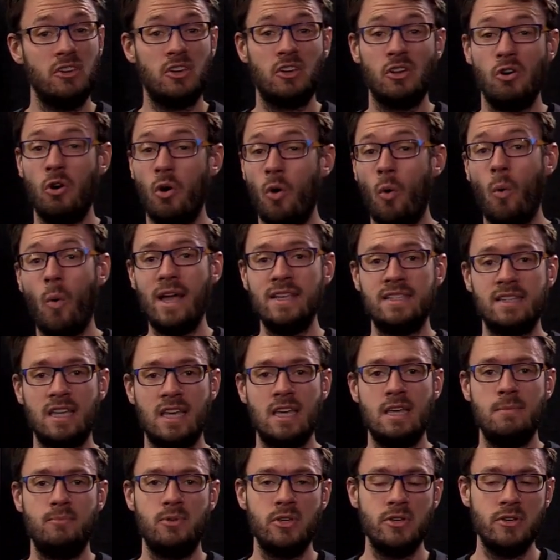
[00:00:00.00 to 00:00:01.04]
You can always
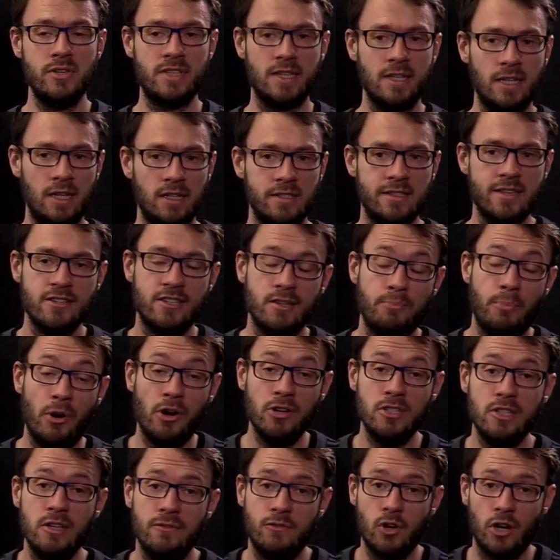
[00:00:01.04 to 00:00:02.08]
keep using it. So
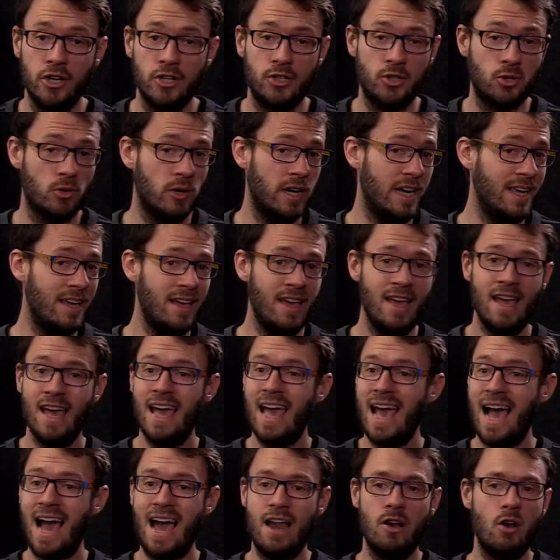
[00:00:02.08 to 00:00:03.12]
suppose you've got a tree
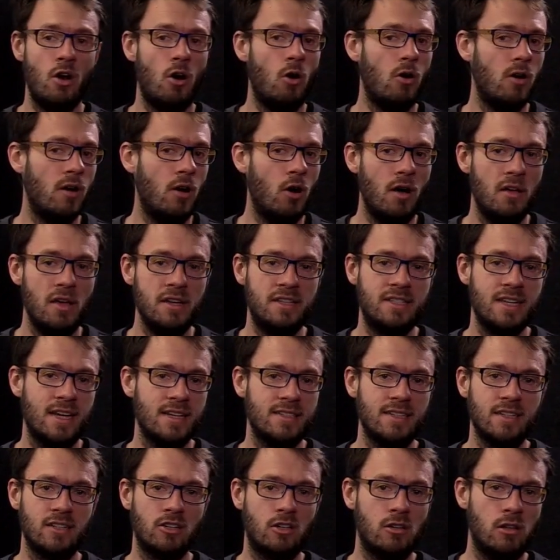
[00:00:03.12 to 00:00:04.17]
and it
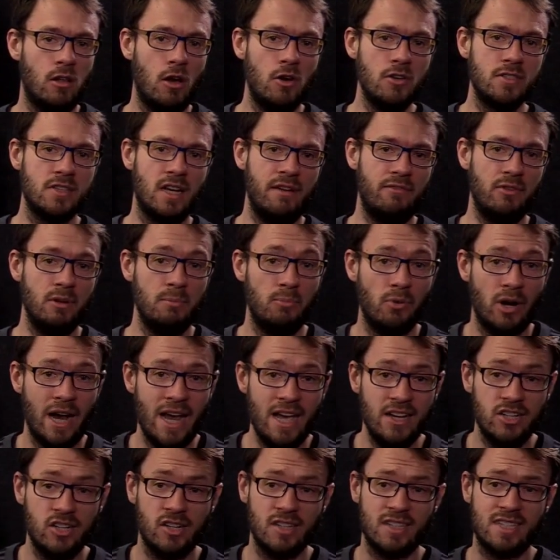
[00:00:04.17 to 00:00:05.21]
doesn't close on every
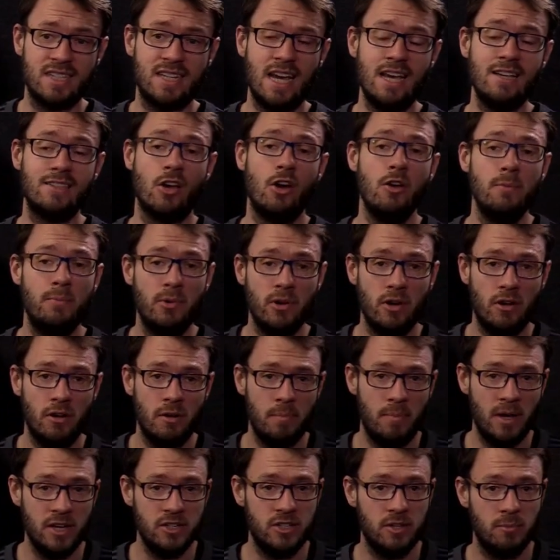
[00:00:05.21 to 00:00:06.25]
branch. It stays open on
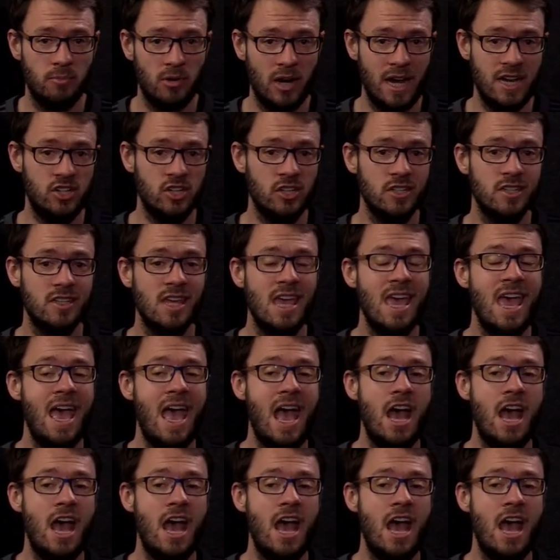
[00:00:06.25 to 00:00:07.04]
a bunch of branches.